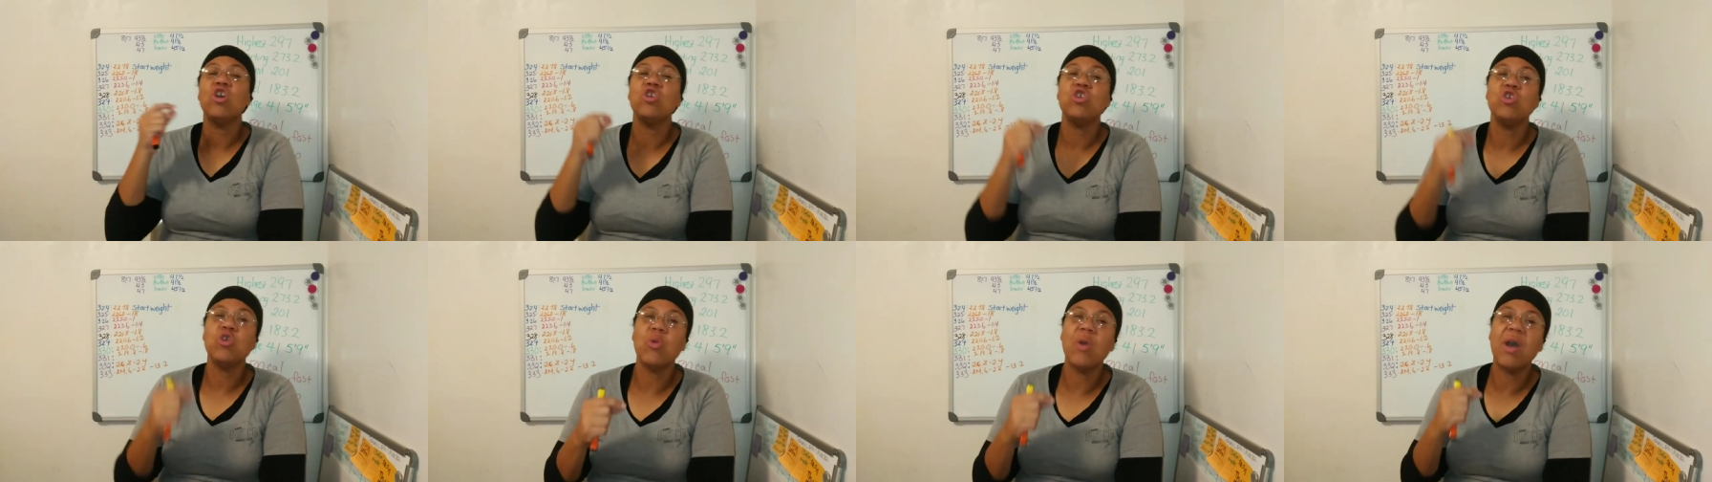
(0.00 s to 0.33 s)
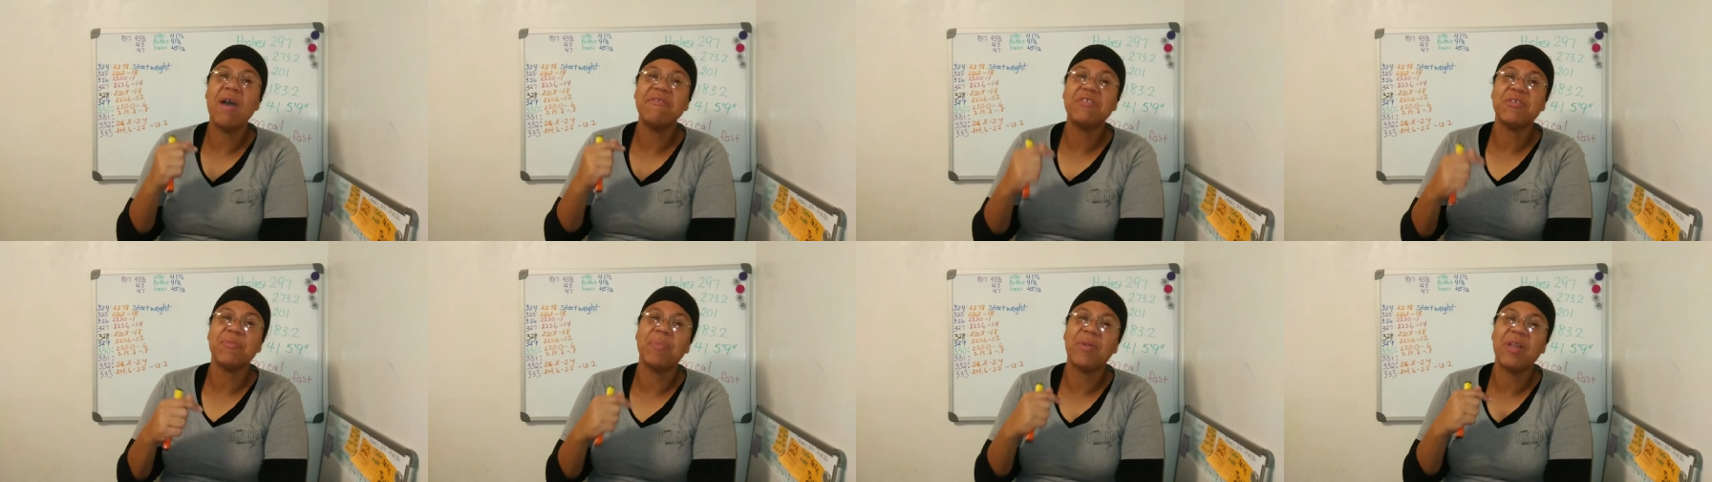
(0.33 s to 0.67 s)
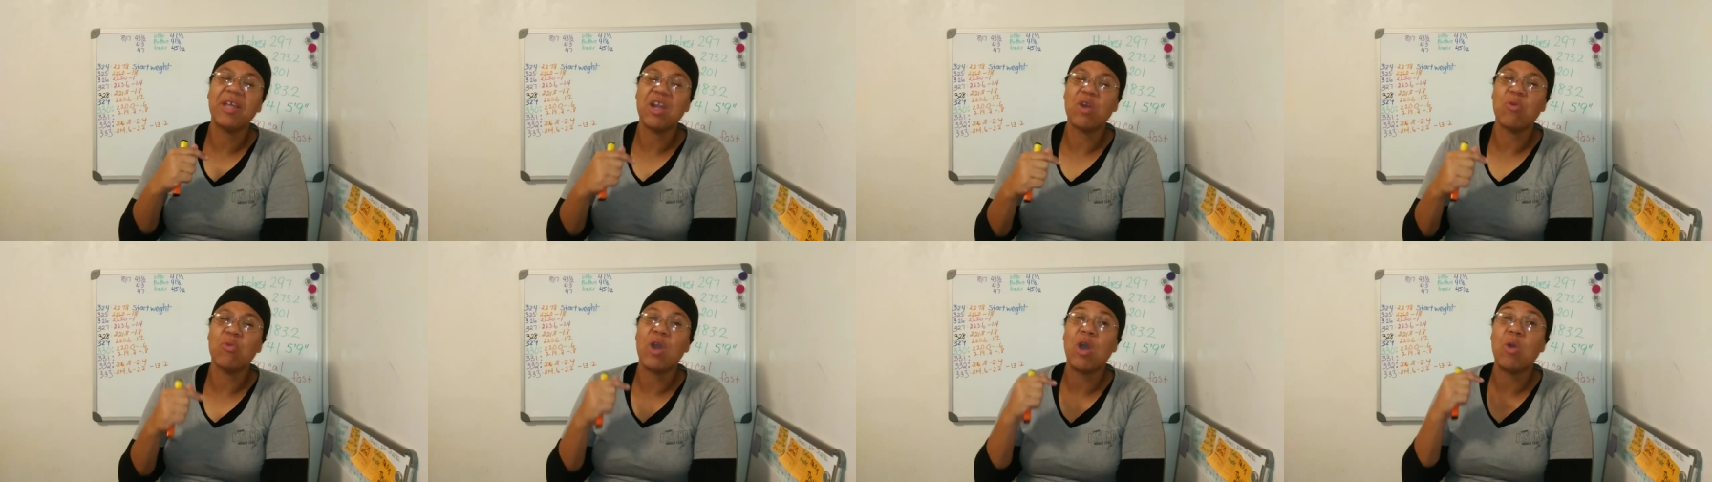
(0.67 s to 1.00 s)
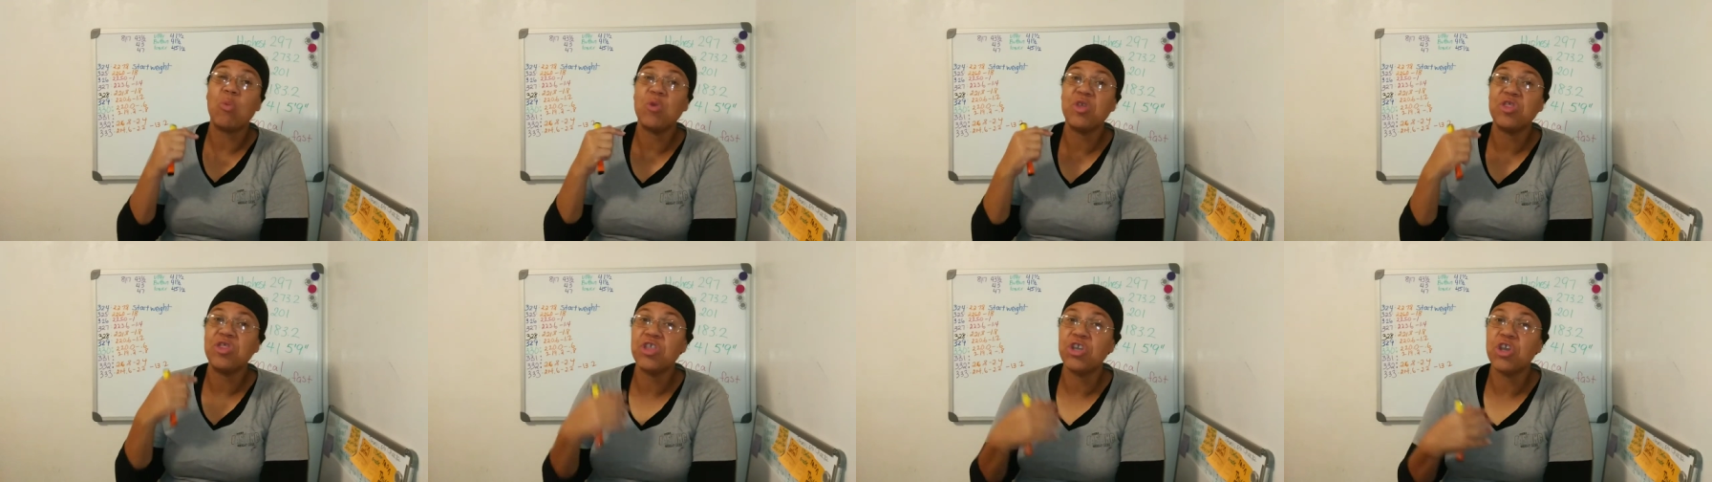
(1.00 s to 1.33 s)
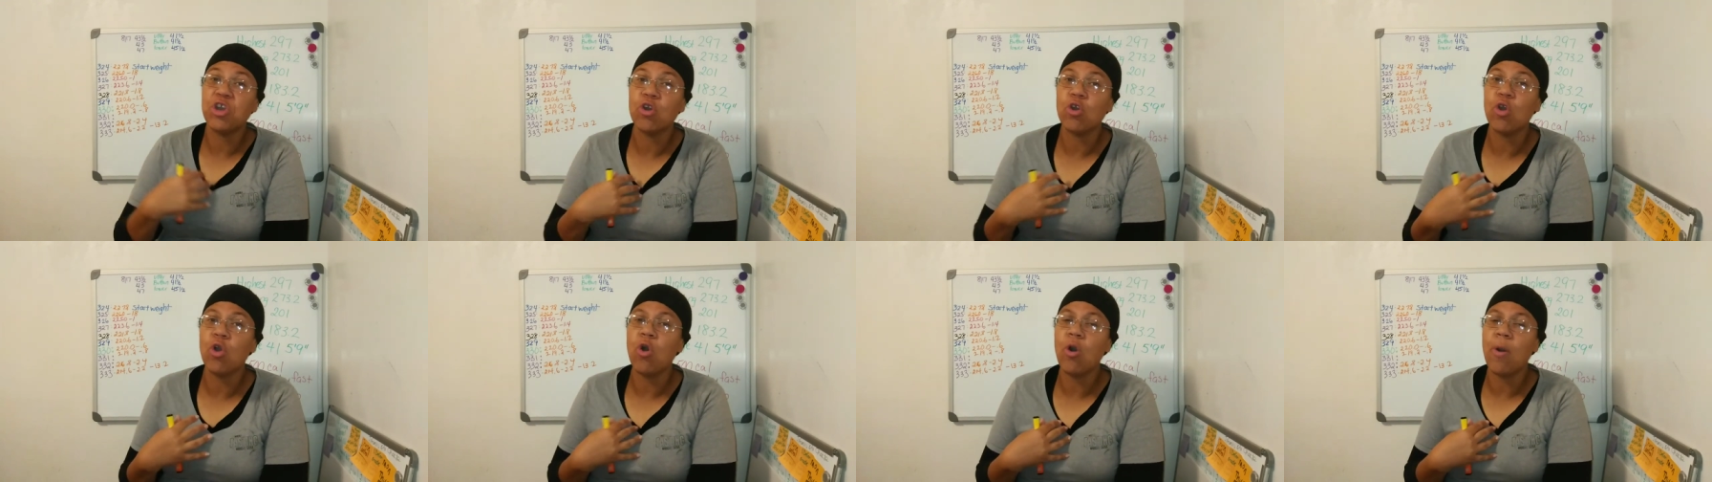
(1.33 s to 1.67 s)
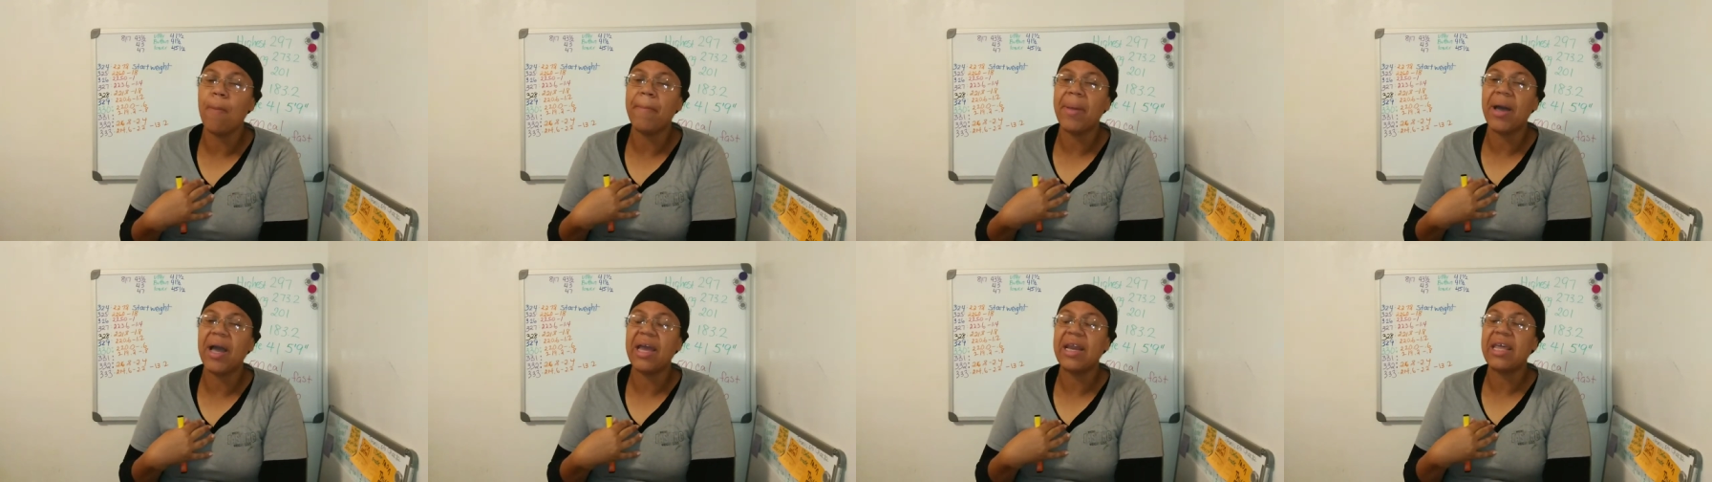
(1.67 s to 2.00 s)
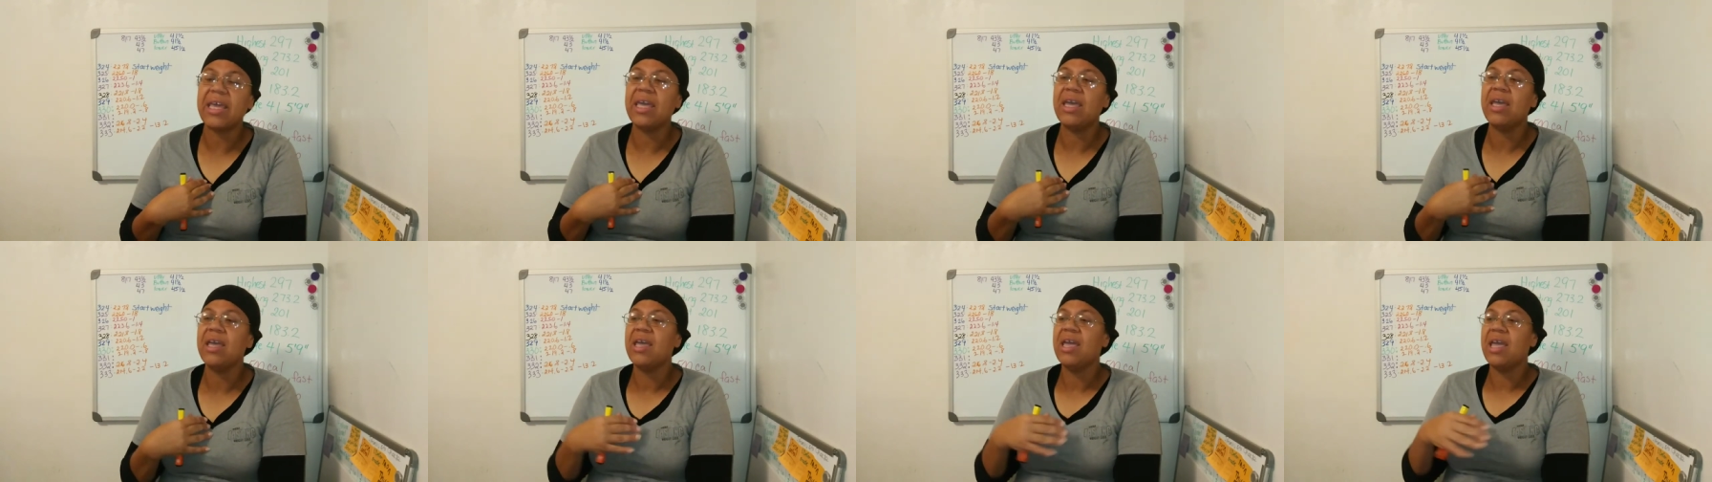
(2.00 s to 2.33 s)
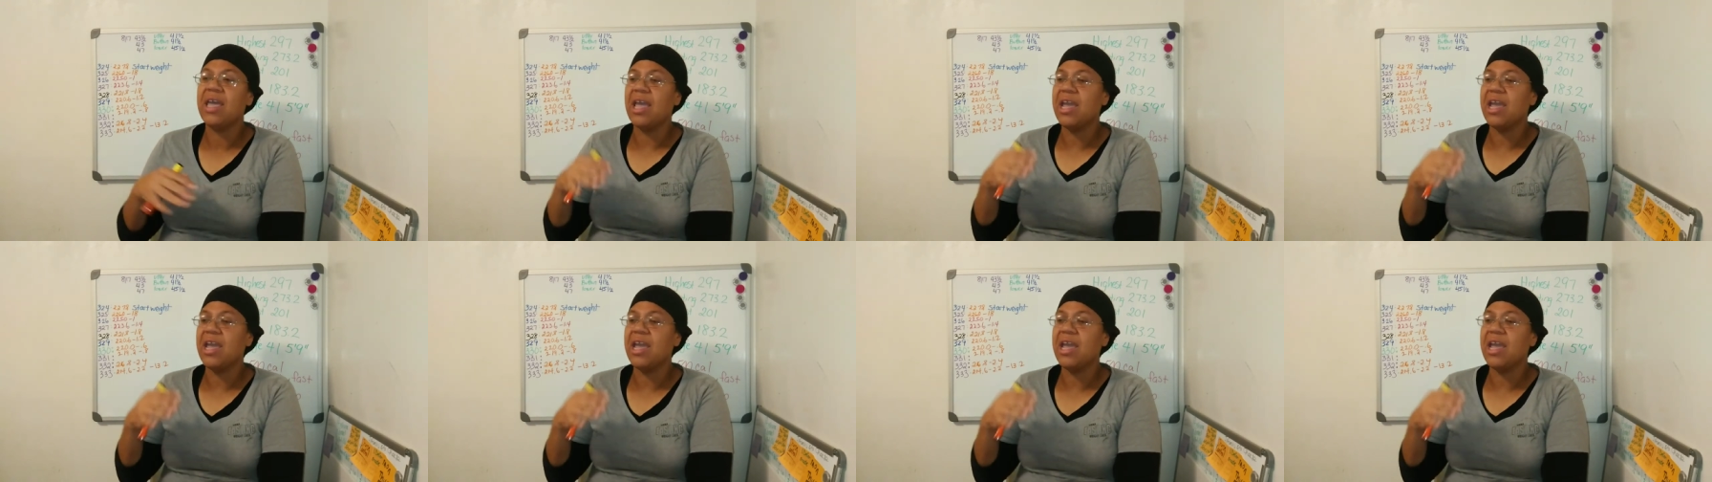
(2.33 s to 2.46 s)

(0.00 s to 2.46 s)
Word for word: You have to play around with your own body